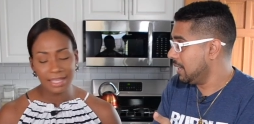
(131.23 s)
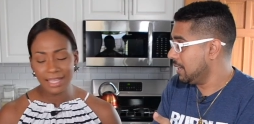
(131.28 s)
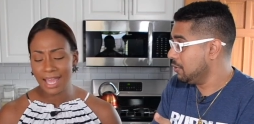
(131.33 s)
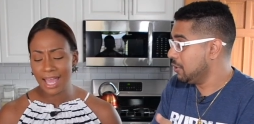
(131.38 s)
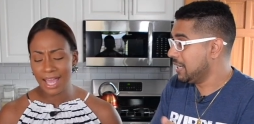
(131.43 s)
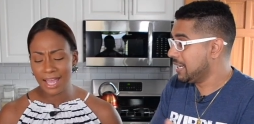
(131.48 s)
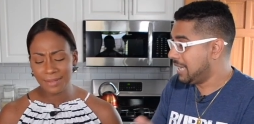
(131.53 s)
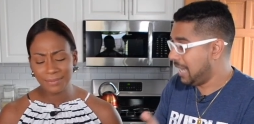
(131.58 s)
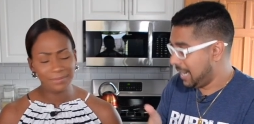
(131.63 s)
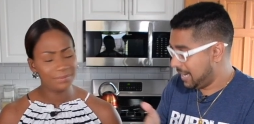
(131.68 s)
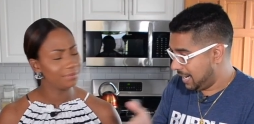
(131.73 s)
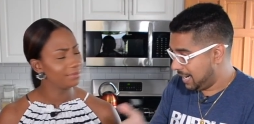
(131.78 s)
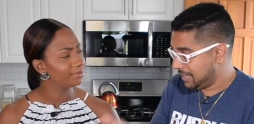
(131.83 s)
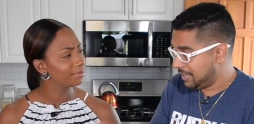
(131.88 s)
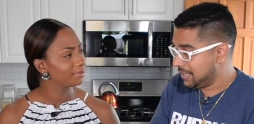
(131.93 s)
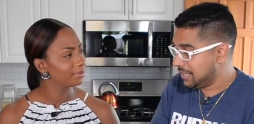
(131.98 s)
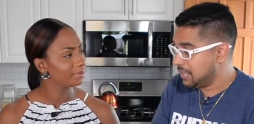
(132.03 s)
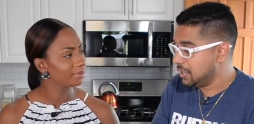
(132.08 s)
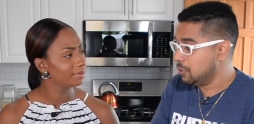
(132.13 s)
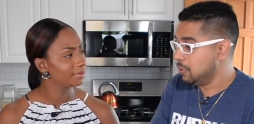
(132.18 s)
Speaker 1: I know in
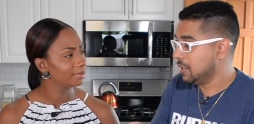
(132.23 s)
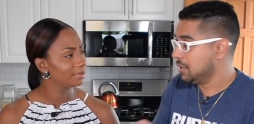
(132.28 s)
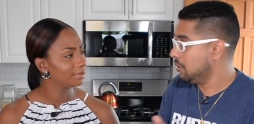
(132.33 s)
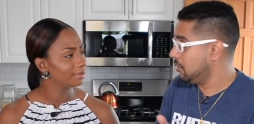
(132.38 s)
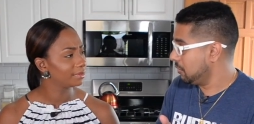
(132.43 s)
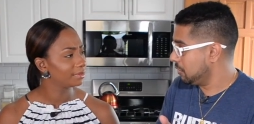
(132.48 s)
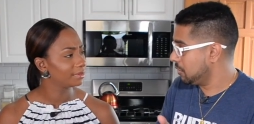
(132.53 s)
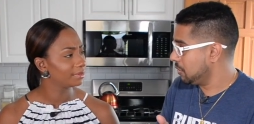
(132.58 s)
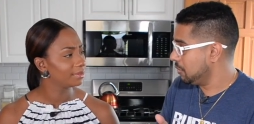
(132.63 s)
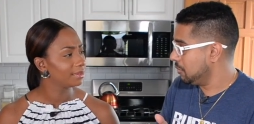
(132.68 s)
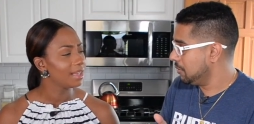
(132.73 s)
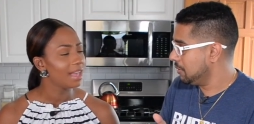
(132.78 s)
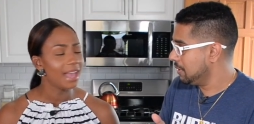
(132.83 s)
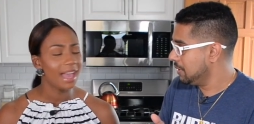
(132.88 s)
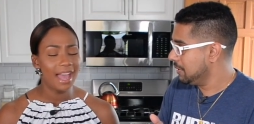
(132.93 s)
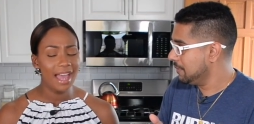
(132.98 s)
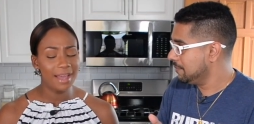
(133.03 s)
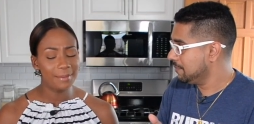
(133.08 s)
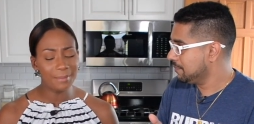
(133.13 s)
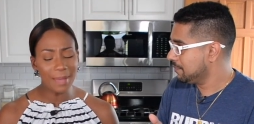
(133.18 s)
Guyana they do it also.
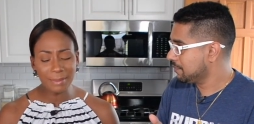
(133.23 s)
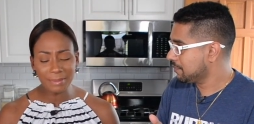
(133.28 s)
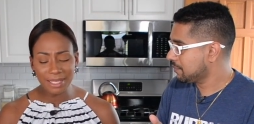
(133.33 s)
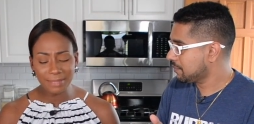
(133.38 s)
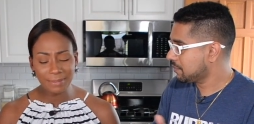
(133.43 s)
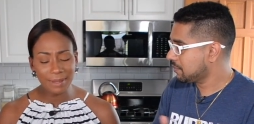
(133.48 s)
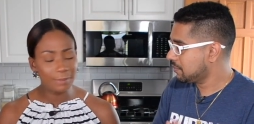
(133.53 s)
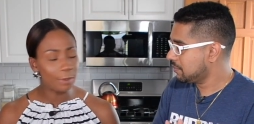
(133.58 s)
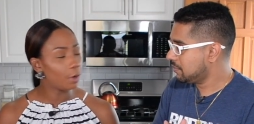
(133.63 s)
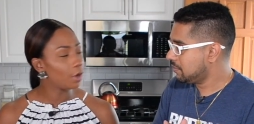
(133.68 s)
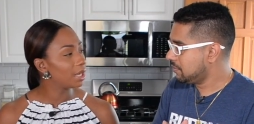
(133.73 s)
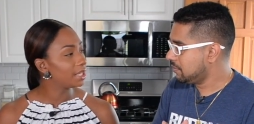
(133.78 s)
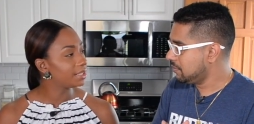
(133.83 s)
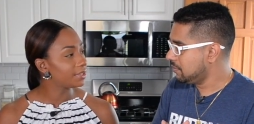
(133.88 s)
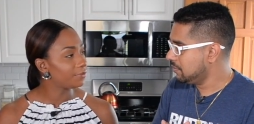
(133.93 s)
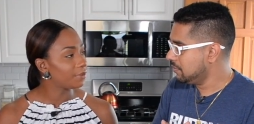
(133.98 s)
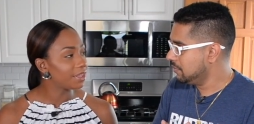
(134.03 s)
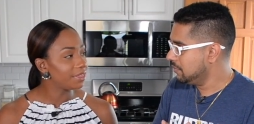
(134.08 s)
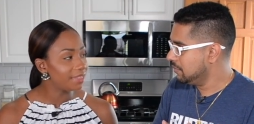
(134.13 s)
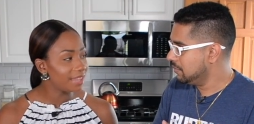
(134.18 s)
Speaker 2: I mean, people call
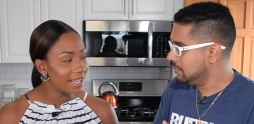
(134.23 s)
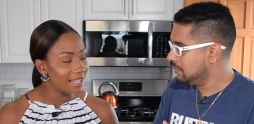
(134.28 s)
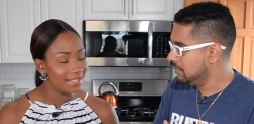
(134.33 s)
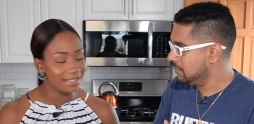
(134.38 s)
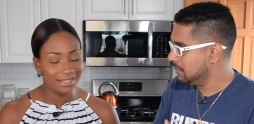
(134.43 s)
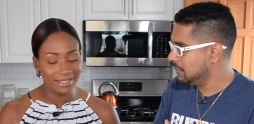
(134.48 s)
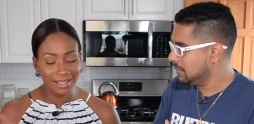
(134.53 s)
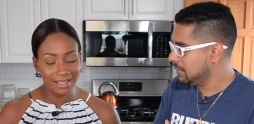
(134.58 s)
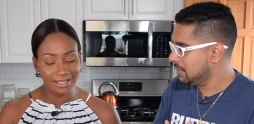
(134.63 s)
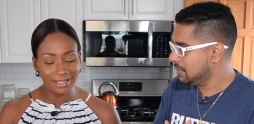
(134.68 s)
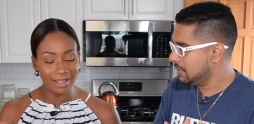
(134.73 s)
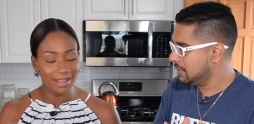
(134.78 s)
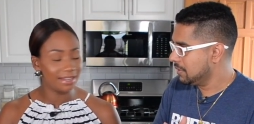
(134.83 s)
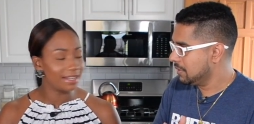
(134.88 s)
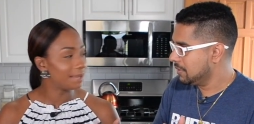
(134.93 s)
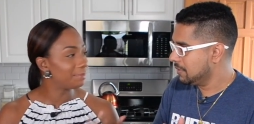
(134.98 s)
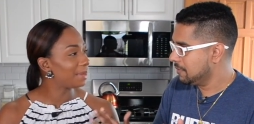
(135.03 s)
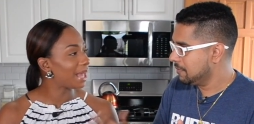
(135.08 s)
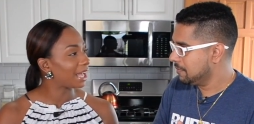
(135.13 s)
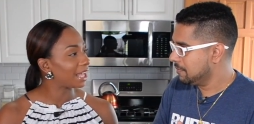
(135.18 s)
it different things because
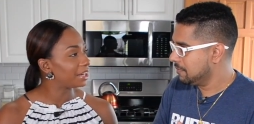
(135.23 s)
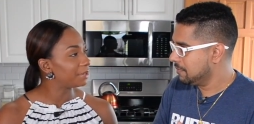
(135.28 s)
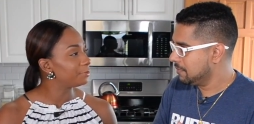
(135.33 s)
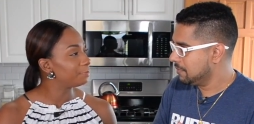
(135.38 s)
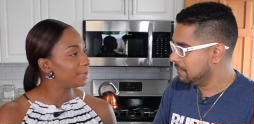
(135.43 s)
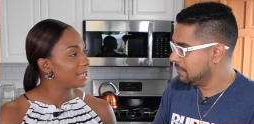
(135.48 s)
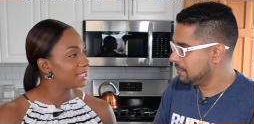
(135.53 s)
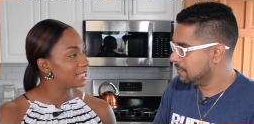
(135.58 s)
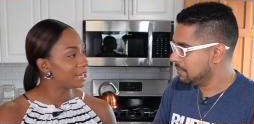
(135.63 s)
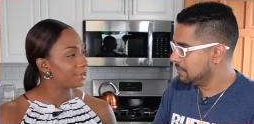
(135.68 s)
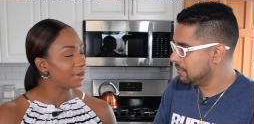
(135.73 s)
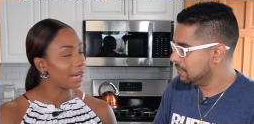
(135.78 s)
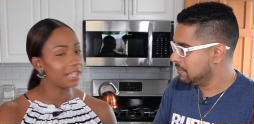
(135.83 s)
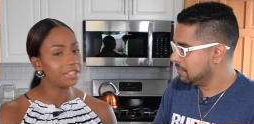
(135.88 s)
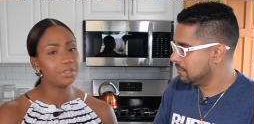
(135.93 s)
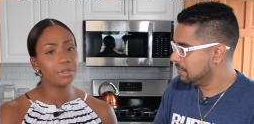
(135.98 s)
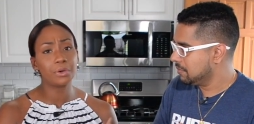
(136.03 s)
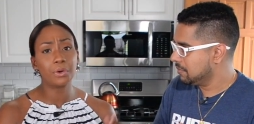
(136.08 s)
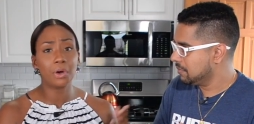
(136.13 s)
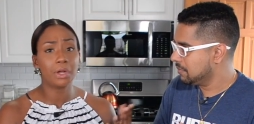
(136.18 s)
other than black eyed peas and
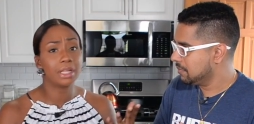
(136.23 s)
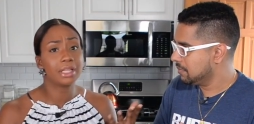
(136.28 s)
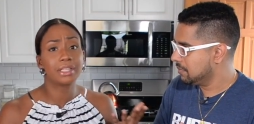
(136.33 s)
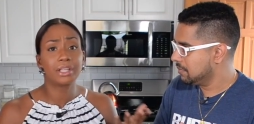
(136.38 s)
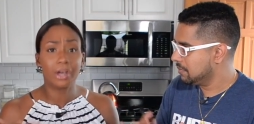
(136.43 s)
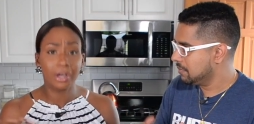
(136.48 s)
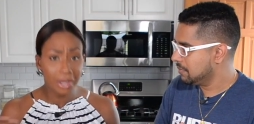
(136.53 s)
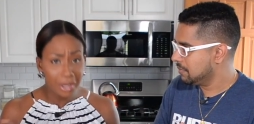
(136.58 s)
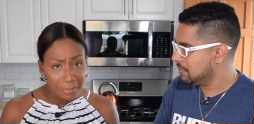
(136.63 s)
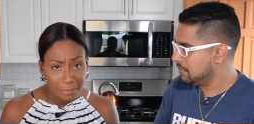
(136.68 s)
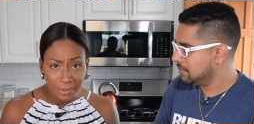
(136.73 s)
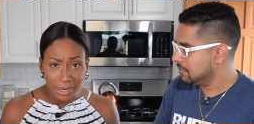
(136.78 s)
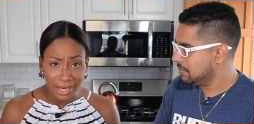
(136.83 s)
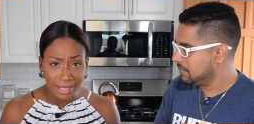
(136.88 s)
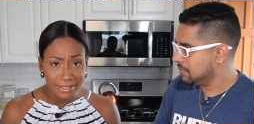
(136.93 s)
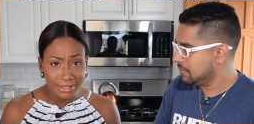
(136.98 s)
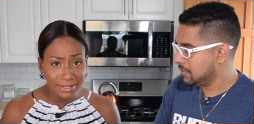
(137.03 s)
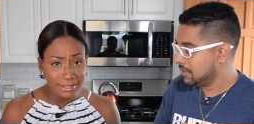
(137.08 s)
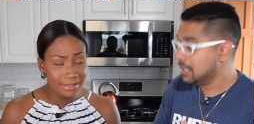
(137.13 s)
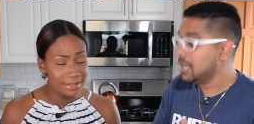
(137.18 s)
rice, you could call it cook up
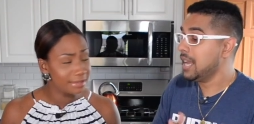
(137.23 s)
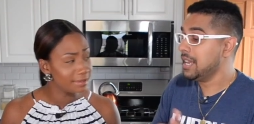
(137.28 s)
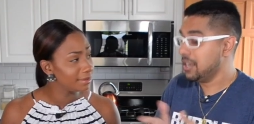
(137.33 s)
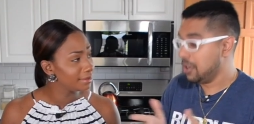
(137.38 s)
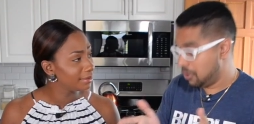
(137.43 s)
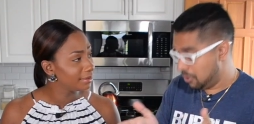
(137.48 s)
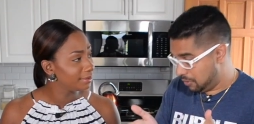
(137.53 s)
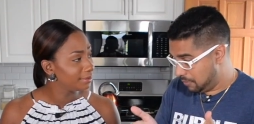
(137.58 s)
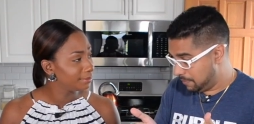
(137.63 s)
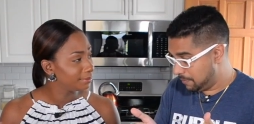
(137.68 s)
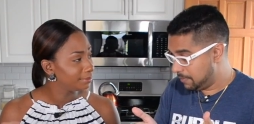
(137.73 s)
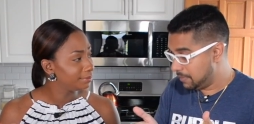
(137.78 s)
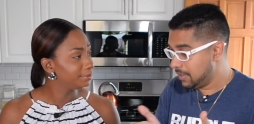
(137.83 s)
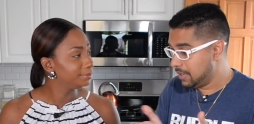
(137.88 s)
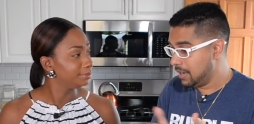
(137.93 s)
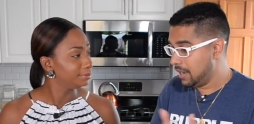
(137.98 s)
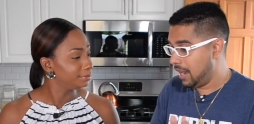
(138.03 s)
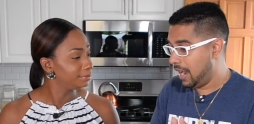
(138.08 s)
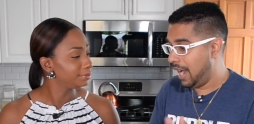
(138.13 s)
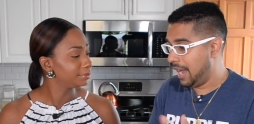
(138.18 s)
rice. There you go.
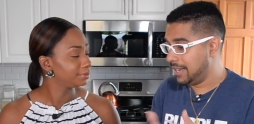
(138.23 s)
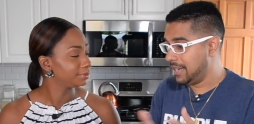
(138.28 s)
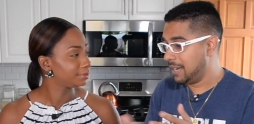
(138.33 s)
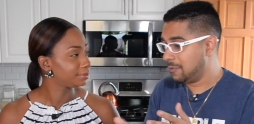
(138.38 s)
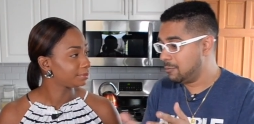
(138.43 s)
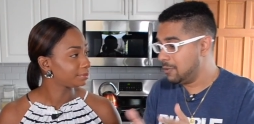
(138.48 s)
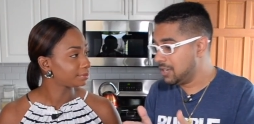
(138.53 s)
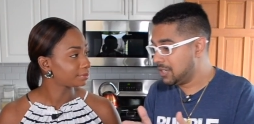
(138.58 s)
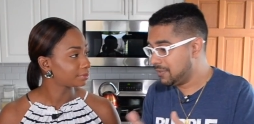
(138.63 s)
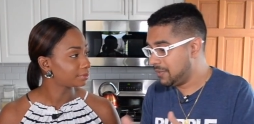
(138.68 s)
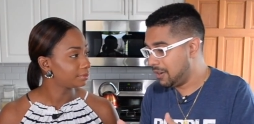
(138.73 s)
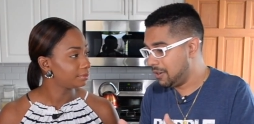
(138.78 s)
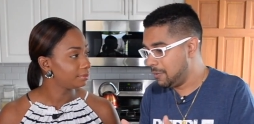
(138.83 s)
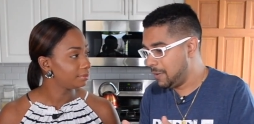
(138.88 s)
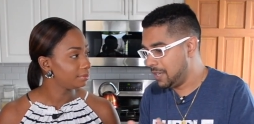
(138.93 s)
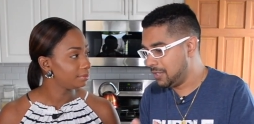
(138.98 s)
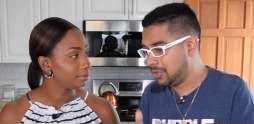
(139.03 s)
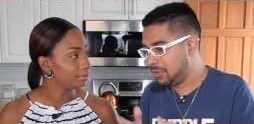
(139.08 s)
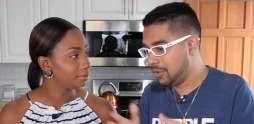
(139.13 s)
Mm -hmm. And
Speaker 1: that works very well.